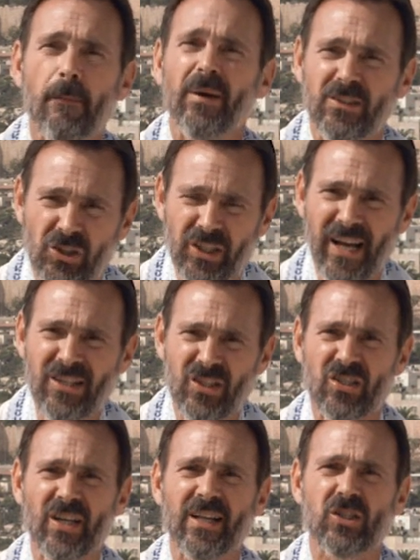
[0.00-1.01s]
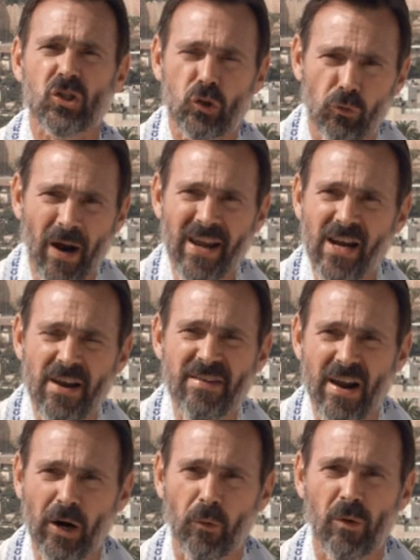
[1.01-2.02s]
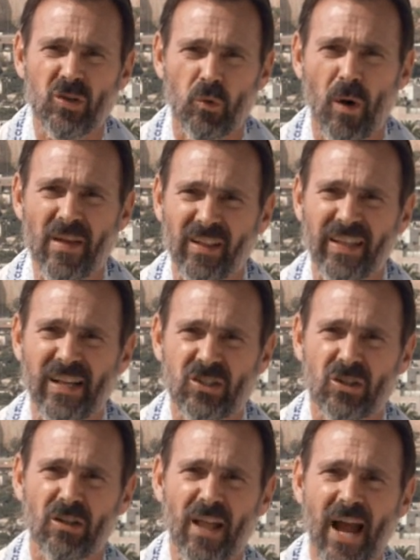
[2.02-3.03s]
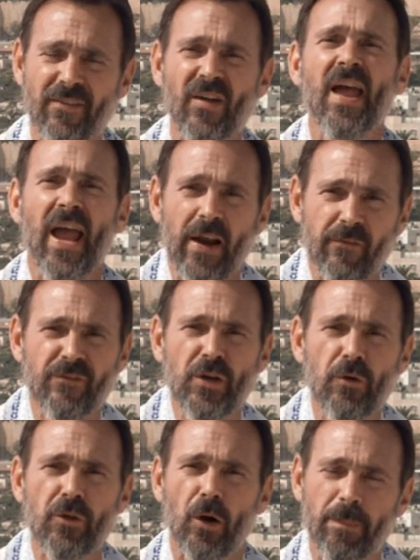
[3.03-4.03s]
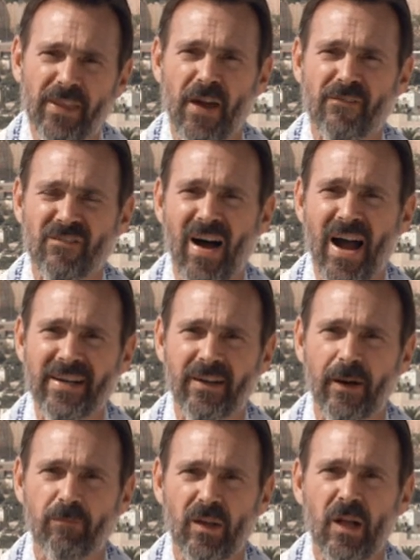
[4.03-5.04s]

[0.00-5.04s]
But Jesus said, "Straight and narrow is the way that leads to life, and few there be that find it."